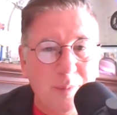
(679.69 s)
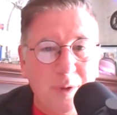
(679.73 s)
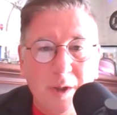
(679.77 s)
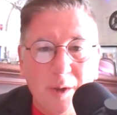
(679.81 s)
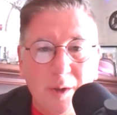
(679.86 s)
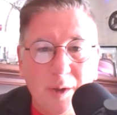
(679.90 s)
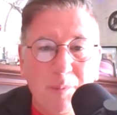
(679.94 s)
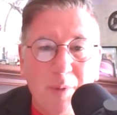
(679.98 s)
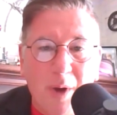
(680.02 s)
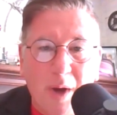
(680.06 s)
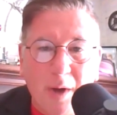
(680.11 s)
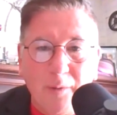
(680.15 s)

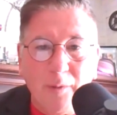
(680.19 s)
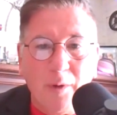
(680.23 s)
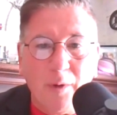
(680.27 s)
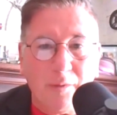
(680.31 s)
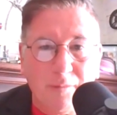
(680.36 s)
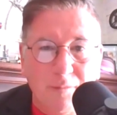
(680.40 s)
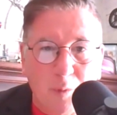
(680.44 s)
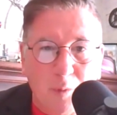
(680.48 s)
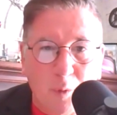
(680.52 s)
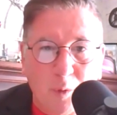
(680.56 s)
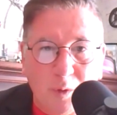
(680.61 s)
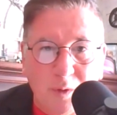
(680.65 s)
being a
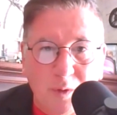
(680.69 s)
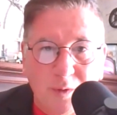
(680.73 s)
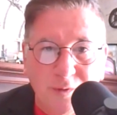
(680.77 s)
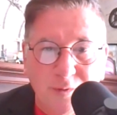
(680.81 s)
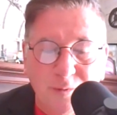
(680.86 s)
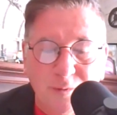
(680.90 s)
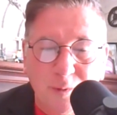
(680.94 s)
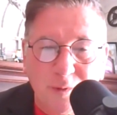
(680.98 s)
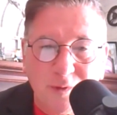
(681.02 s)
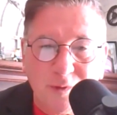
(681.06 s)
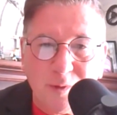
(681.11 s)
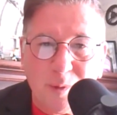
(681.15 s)
background
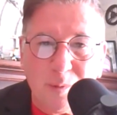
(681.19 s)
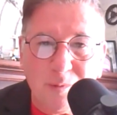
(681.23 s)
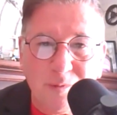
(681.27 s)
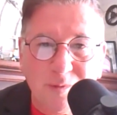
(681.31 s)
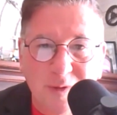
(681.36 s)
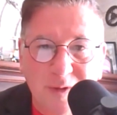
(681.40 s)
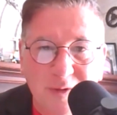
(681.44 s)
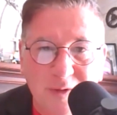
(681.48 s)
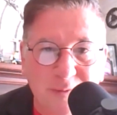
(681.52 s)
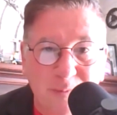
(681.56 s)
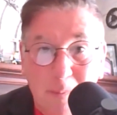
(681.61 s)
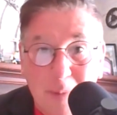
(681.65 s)
vocalist for some of
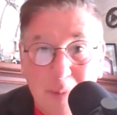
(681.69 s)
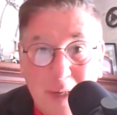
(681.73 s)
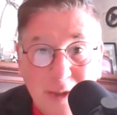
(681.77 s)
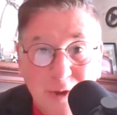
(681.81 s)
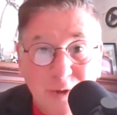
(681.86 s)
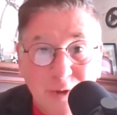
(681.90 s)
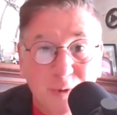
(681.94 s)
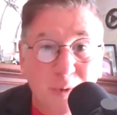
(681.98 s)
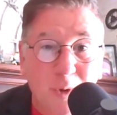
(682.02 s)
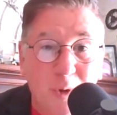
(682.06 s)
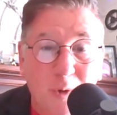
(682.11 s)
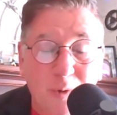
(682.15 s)
these
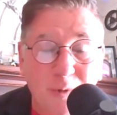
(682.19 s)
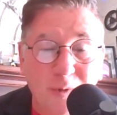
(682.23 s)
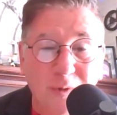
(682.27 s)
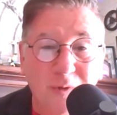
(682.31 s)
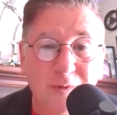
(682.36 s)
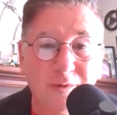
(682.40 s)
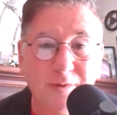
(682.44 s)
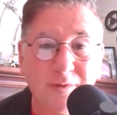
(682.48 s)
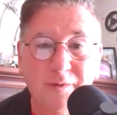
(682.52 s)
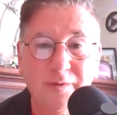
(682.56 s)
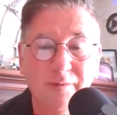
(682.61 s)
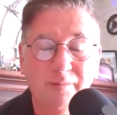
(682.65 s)
major
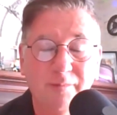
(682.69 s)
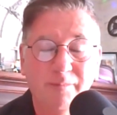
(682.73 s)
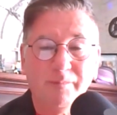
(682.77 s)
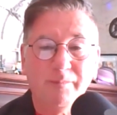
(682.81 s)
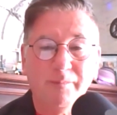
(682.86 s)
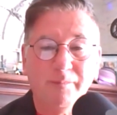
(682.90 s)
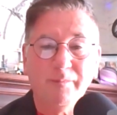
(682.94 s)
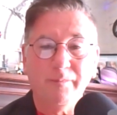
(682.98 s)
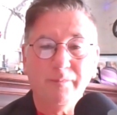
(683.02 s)
artists?